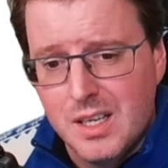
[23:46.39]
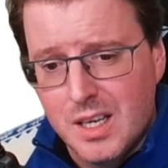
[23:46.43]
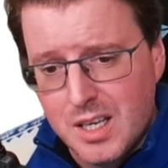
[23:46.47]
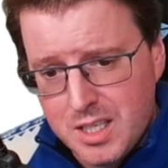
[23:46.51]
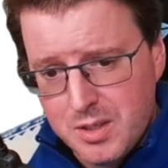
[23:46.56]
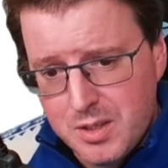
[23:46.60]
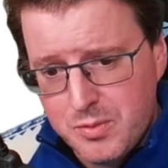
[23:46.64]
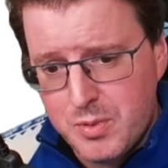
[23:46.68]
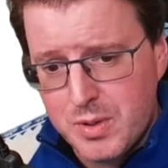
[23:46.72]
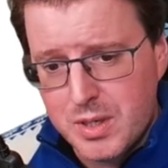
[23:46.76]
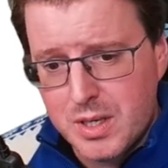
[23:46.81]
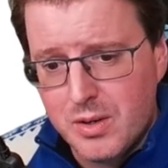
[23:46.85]

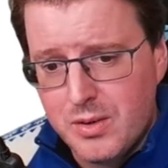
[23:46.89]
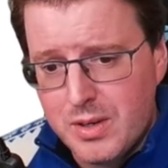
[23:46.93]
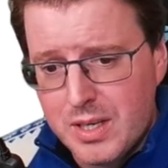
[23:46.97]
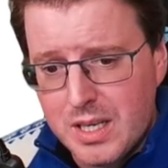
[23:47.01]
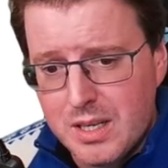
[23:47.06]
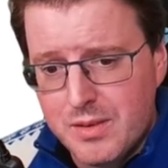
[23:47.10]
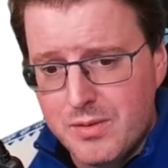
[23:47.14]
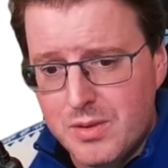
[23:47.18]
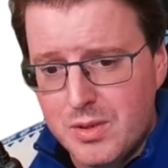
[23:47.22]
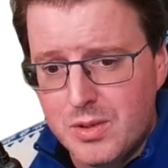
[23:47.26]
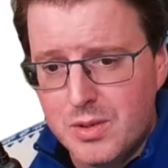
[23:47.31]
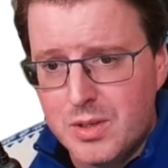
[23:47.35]
And if we go and
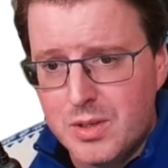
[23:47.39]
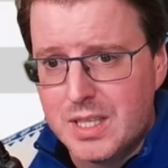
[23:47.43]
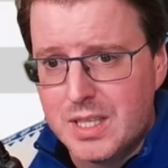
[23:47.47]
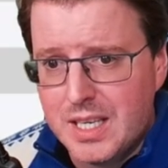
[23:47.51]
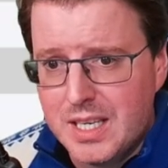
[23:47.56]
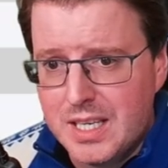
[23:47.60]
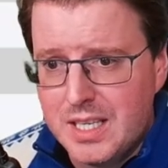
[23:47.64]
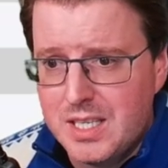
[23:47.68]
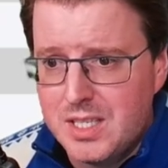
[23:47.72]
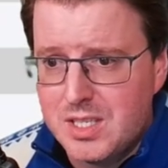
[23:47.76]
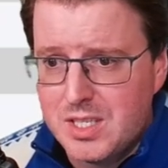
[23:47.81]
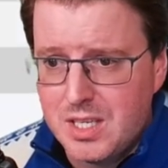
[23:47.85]
have a at the
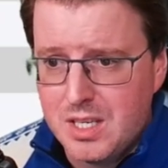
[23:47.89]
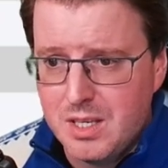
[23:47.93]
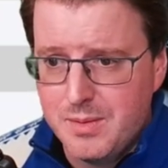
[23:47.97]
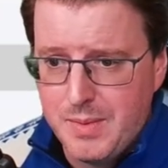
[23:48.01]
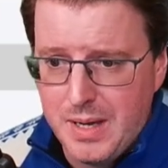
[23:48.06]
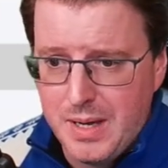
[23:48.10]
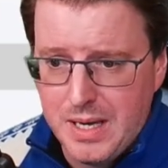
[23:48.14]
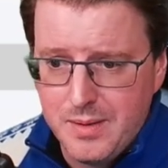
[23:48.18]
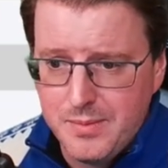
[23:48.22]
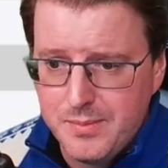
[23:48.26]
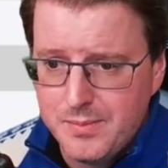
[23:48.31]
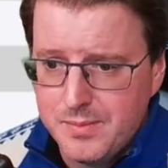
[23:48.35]

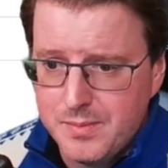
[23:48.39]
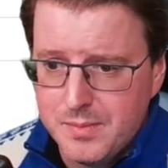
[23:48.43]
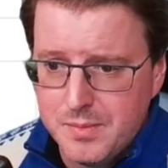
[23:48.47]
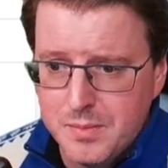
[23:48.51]
HTML